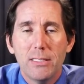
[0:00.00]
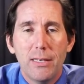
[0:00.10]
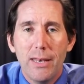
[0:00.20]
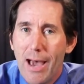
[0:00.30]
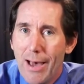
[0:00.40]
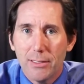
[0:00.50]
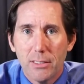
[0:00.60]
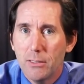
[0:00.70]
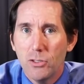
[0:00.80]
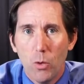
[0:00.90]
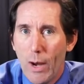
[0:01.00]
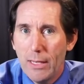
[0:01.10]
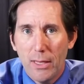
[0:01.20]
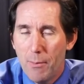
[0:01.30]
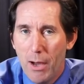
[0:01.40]
not to
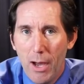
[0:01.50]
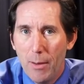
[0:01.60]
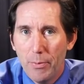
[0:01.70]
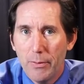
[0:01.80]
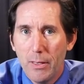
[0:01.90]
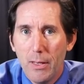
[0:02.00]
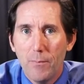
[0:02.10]
wake them up.